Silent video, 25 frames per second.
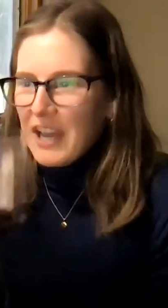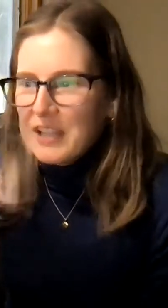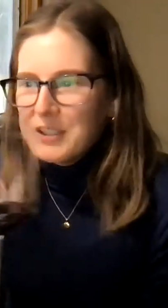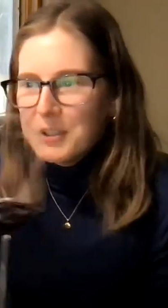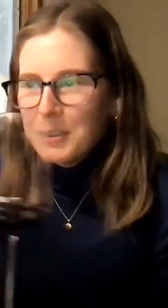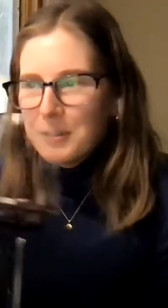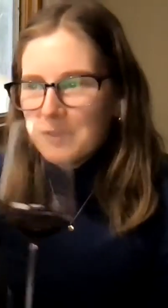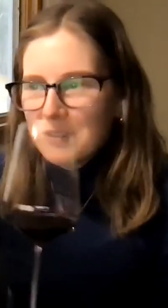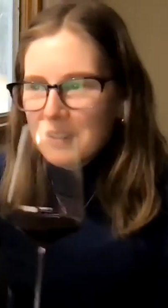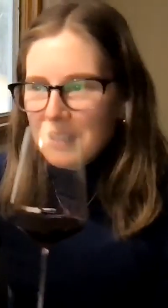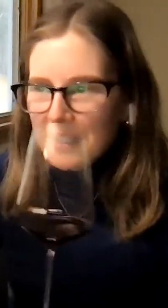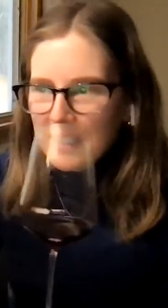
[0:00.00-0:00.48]
I
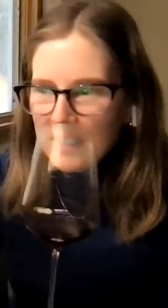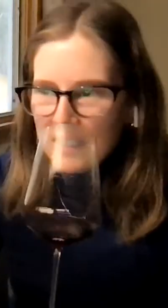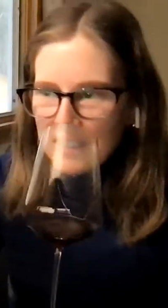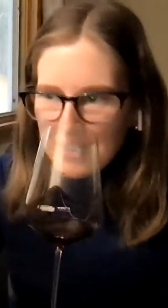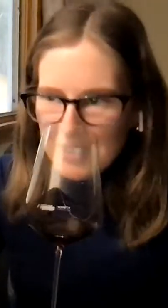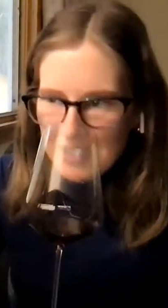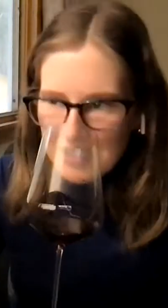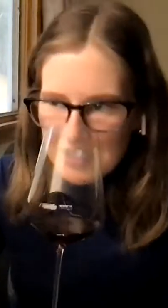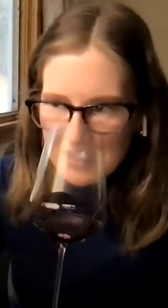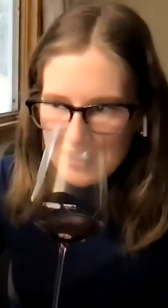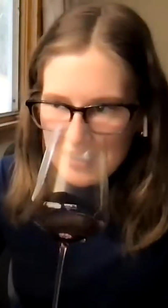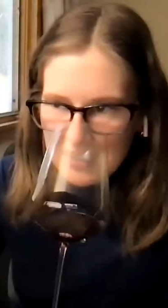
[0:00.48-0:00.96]
don't think
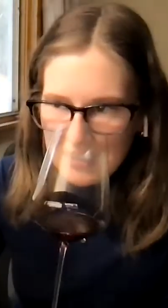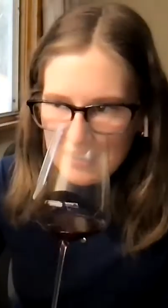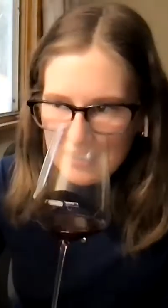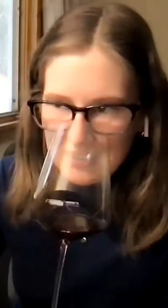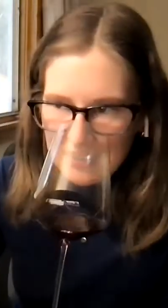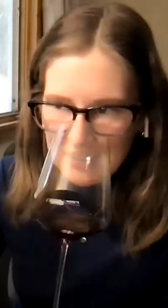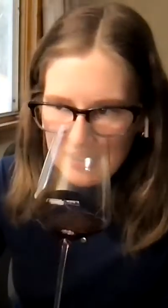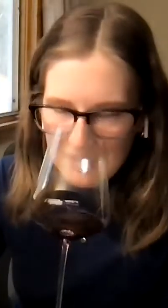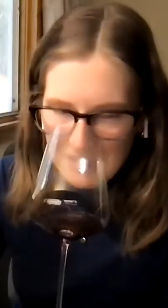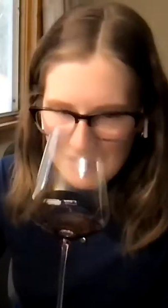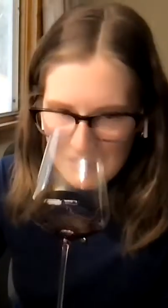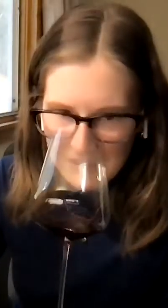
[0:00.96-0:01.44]
he did
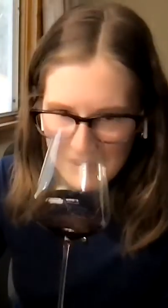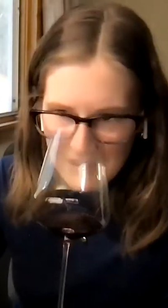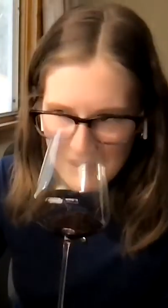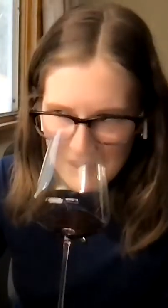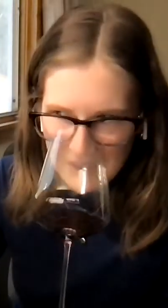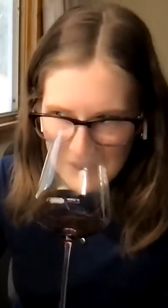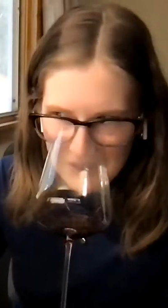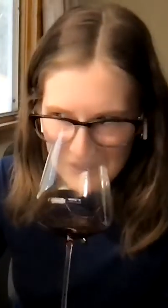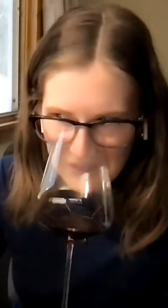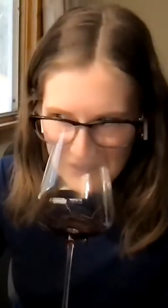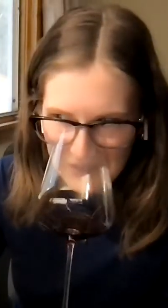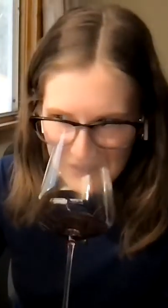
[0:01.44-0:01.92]
anything
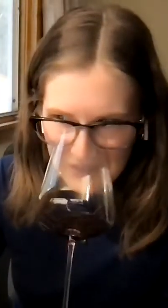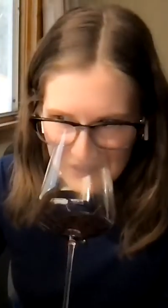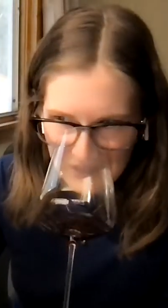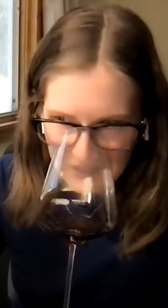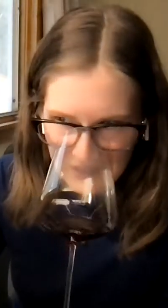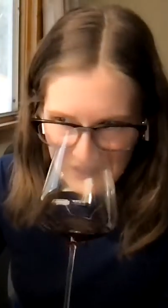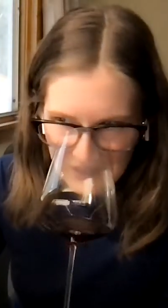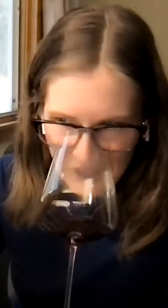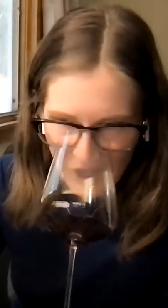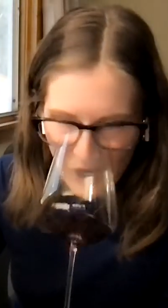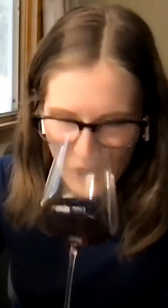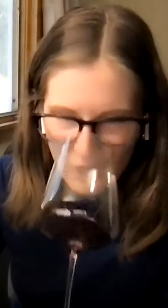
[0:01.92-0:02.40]
like
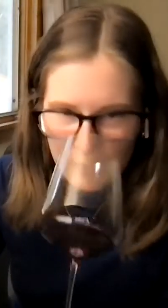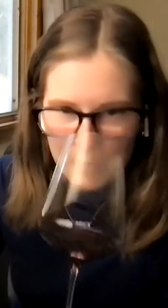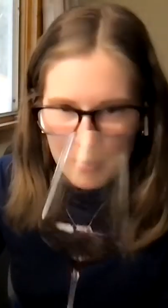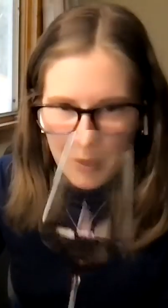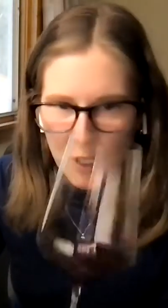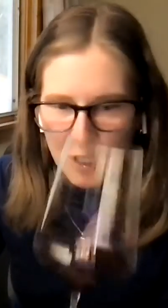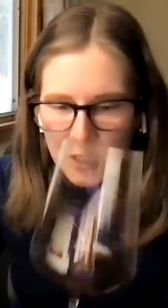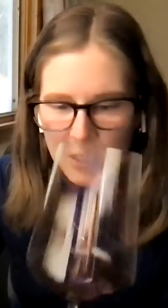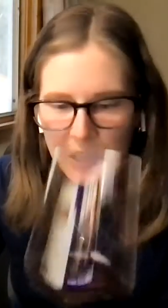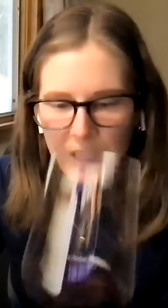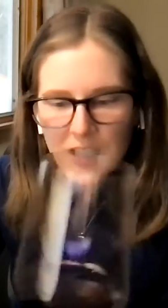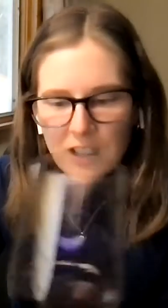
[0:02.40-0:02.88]

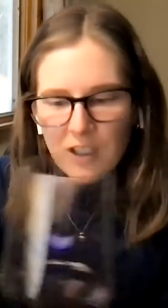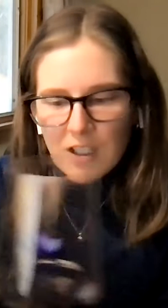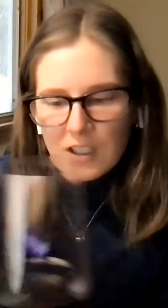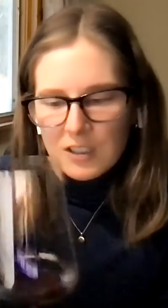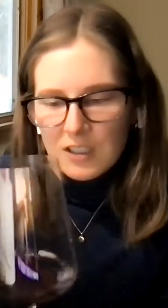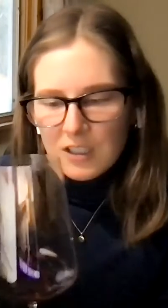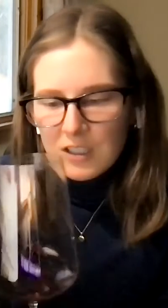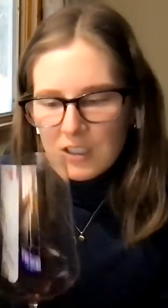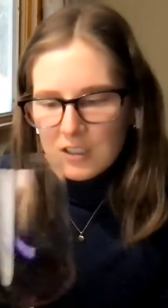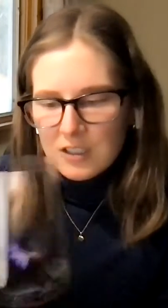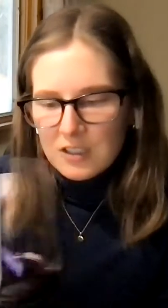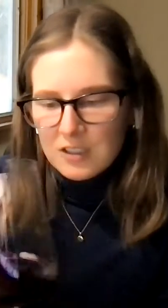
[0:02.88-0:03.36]
carbonic
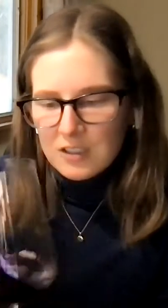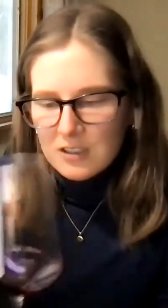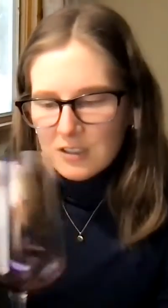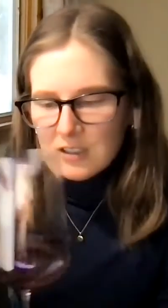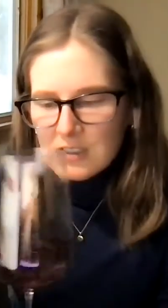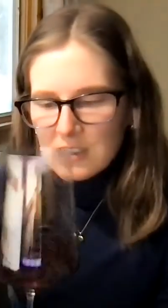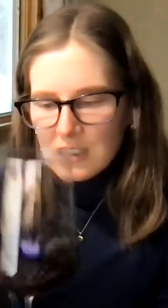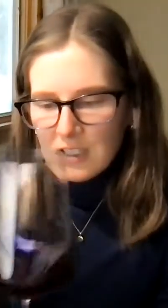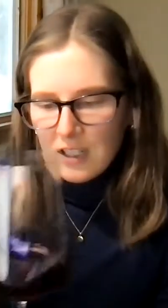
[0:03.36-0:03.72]
on here,